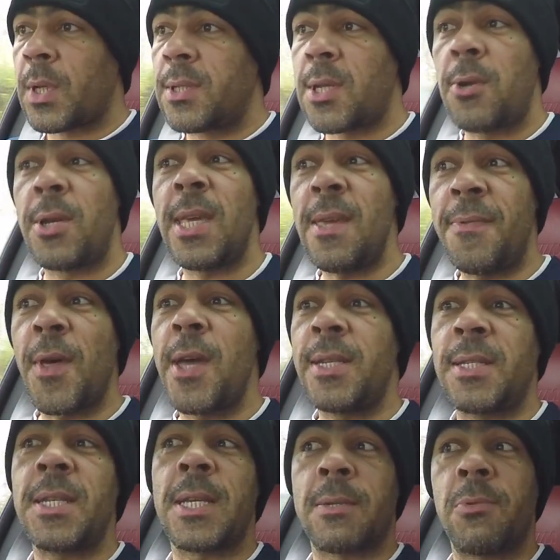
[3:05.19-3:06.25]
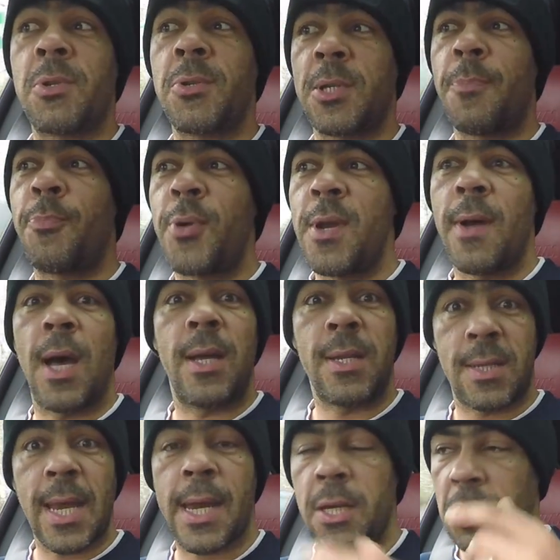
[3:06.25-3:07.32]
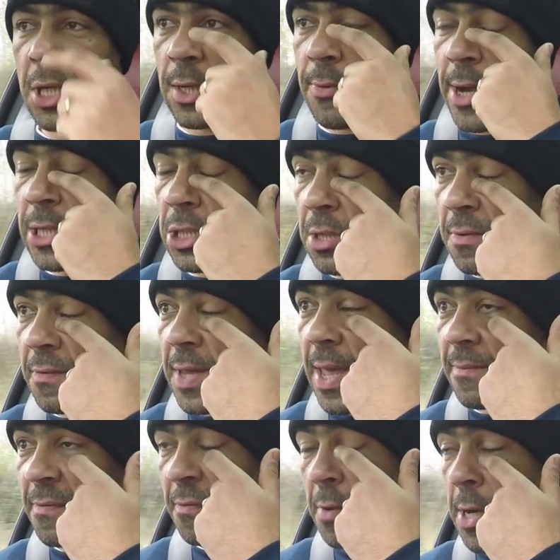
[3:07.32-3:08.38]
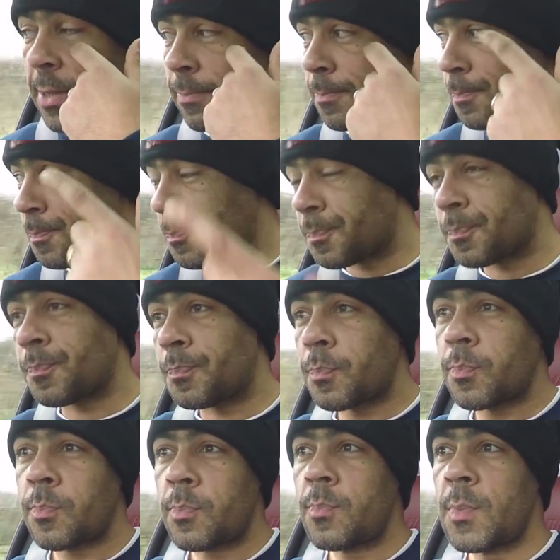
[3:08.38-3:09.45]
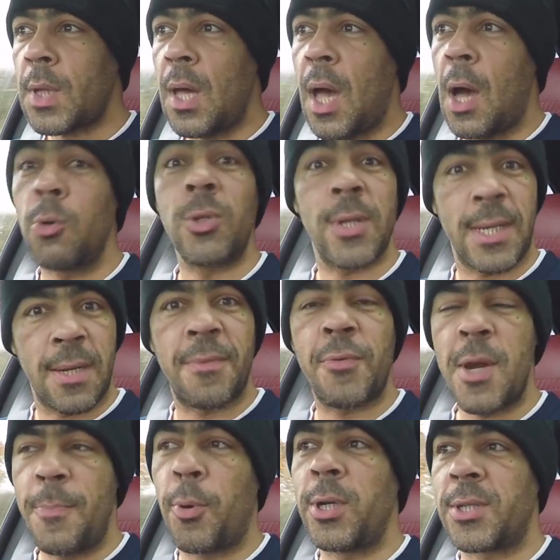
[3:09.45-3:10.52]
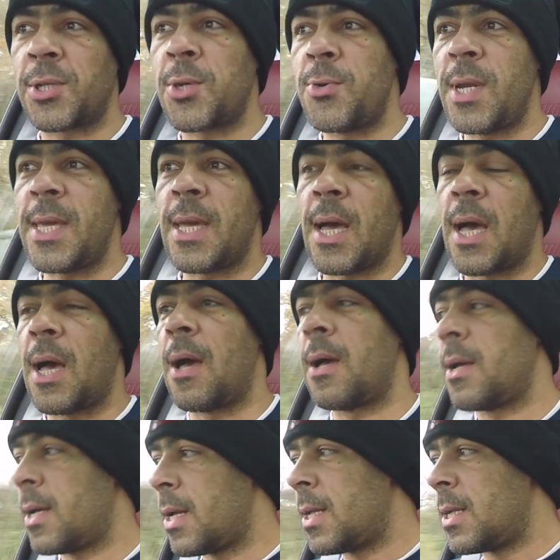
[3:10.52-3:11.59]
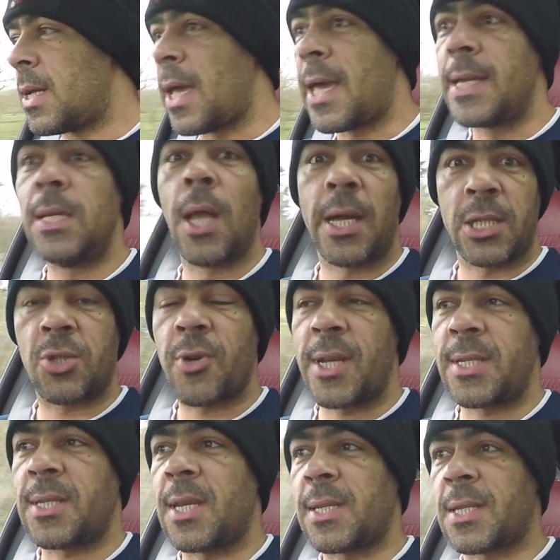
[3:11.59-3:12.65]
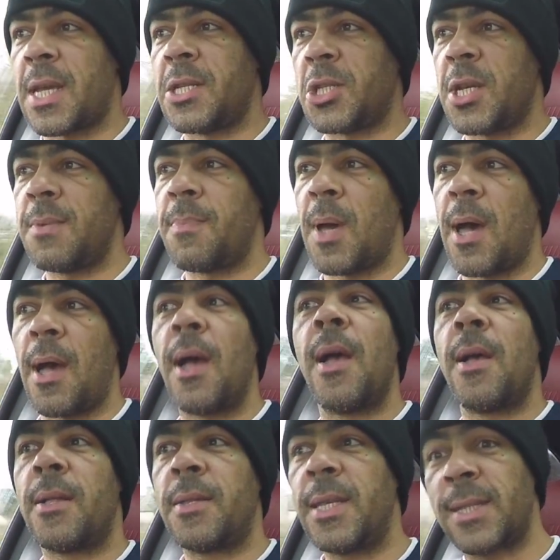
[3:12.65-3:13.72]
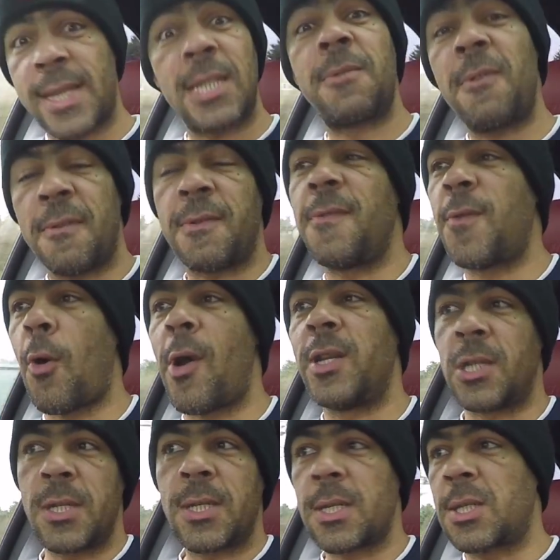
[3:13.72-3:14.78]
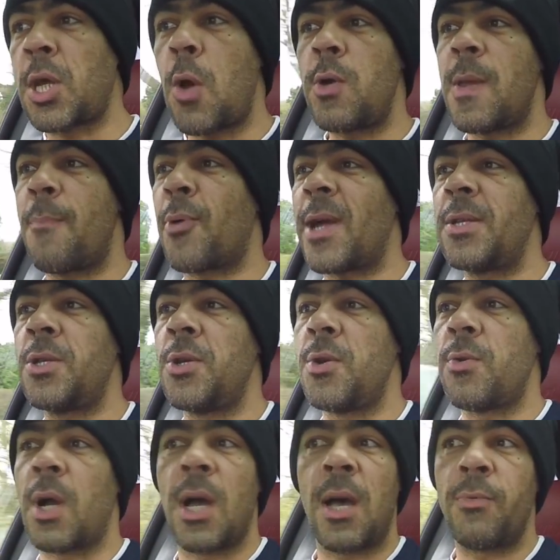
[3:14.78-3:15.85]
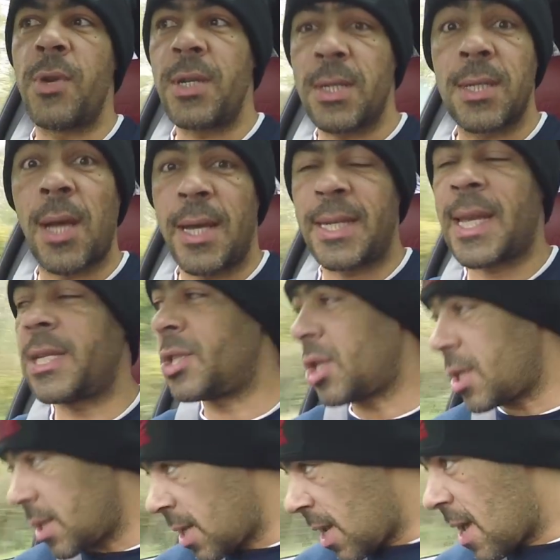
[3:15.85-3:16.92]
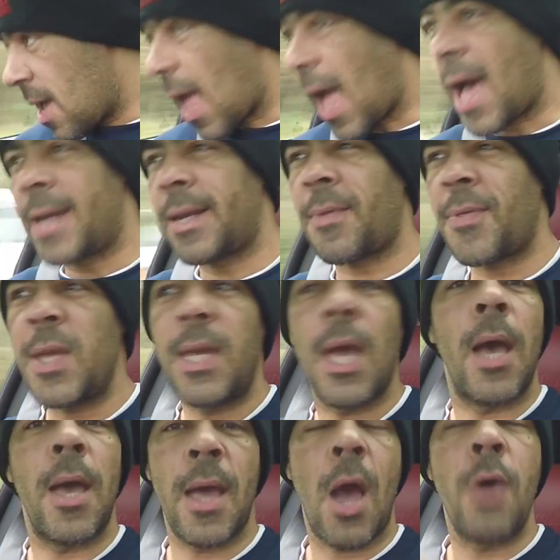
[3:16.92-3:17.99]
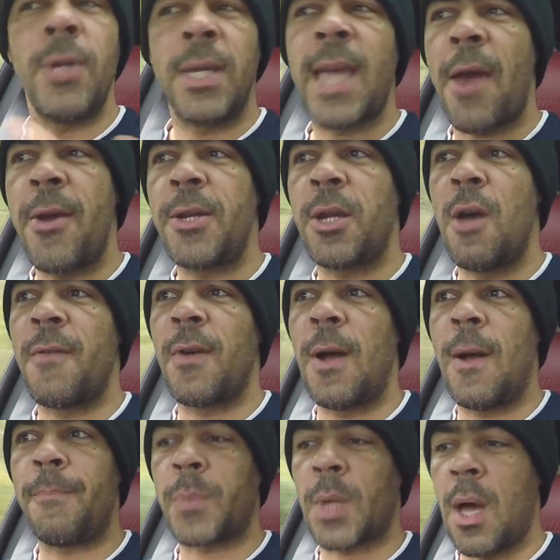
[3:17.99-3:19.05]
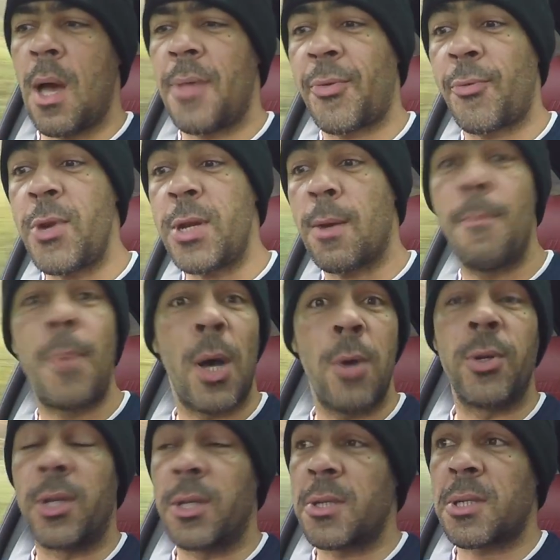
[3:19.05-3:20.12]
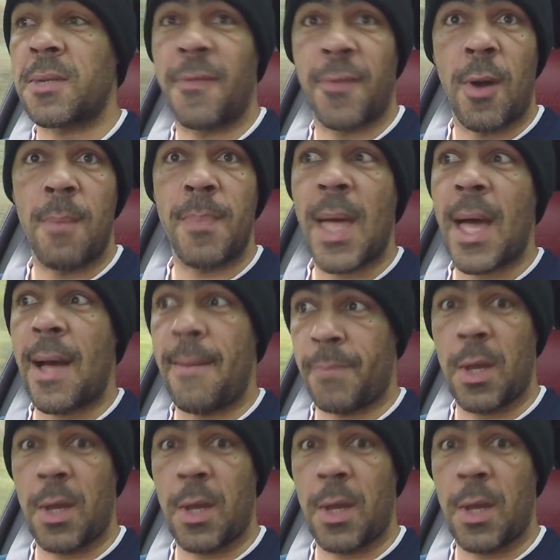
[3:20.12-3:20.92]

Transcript: So the E36, which was the second generation of the M3, also had a 3.2 litre inline straight six engine, but this S54 engine is a totally brand new redesigned engine, and I think it only carried over 3 components from that